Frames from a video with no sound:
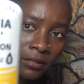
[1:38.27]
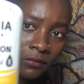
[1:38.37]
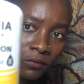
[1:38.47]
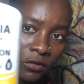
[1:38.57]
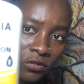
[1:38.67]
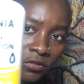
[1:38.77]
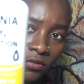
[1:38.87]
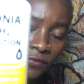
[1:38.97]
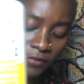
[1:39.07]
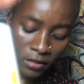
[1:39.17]
what you use
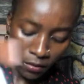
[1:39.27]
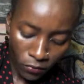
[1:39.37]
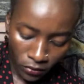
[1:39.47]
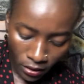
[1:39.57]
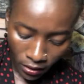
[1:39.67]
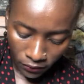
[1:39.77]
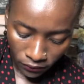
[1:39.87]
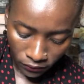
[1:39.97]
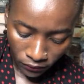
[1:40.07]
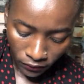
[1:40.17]
for the ammonia.
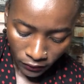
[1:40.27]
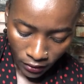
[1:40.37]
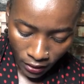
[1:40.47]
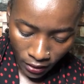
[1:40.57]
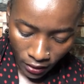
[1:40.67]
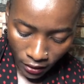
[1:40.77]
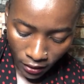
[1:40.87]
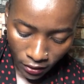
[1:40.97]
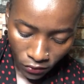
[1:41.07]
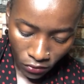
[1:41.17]

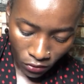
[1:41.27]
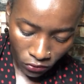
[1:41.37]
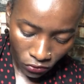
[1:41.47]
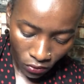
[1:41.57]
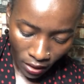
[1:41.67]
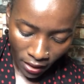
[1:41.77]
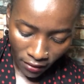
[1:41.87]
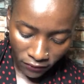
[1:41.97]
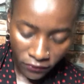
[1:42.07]
And you also have